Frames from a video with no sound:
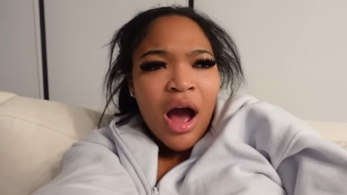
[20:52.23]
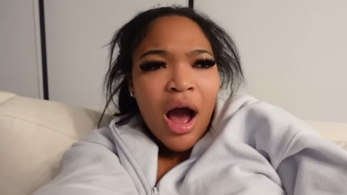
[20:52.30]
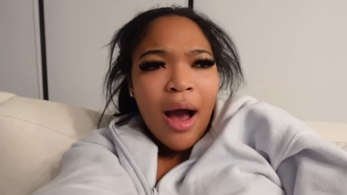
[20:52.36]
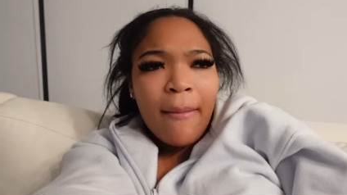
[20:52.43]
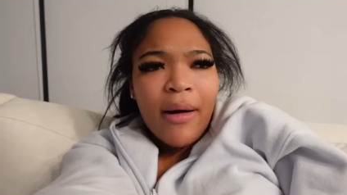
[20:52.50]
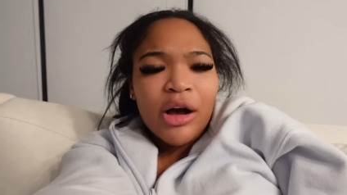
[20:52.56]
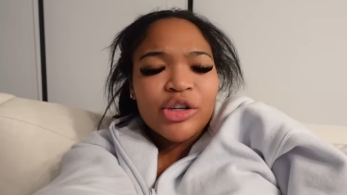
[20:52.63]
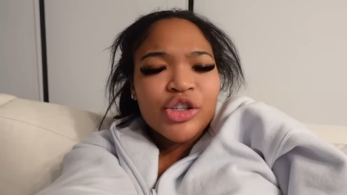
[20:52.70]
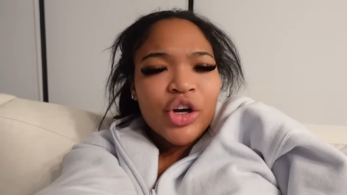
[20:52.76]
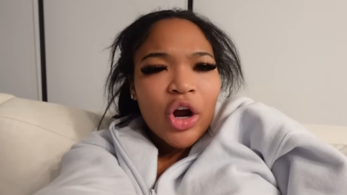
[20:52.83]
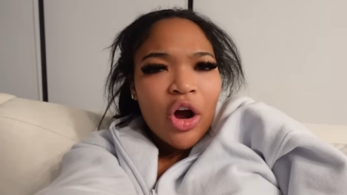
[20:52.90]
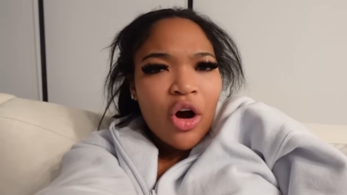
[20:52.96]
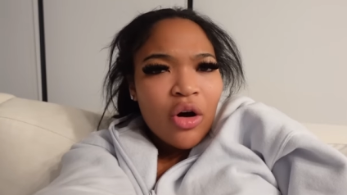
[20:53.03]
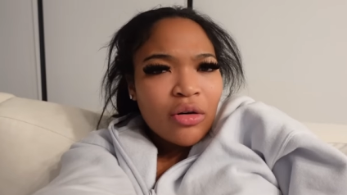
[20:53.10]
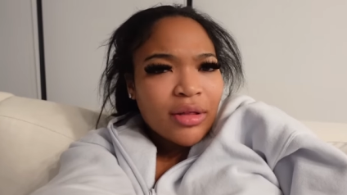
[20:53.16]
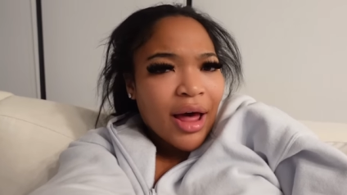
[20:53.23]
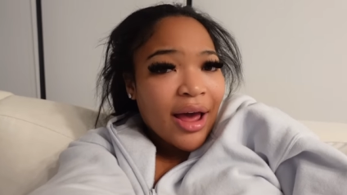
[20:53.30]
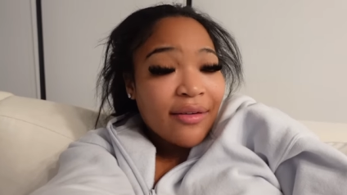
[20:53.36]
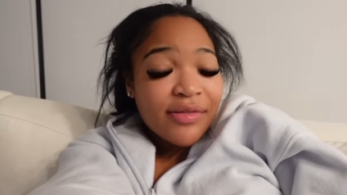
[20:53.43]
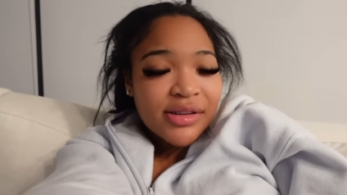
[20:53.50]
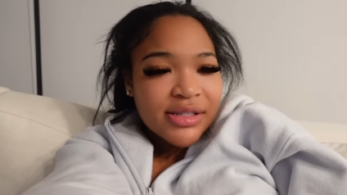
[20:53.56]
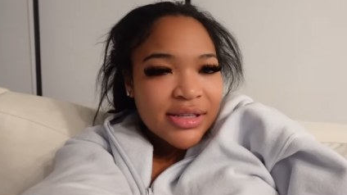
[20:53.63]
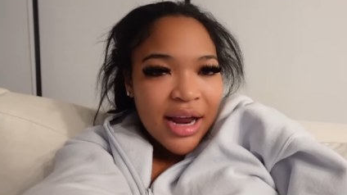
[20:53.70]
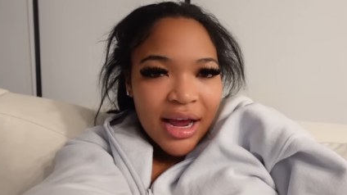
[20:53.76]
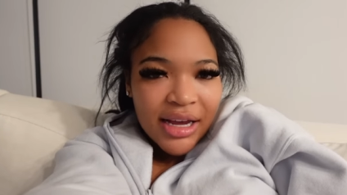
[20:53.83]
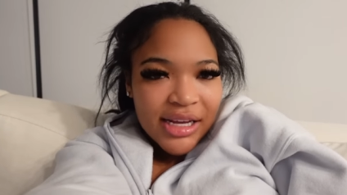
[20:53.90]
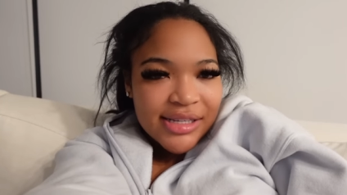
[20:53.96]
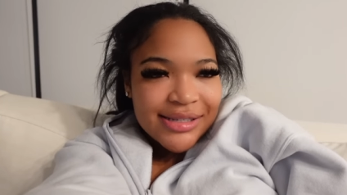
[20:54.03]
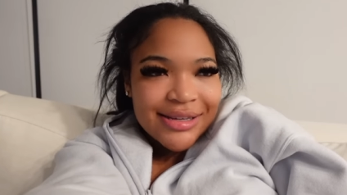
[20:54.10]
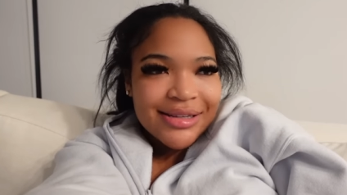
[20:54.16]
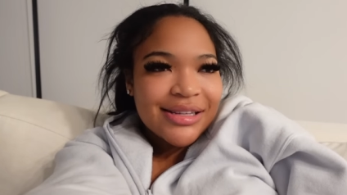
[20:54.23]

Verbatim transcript: about your whole life is not easy.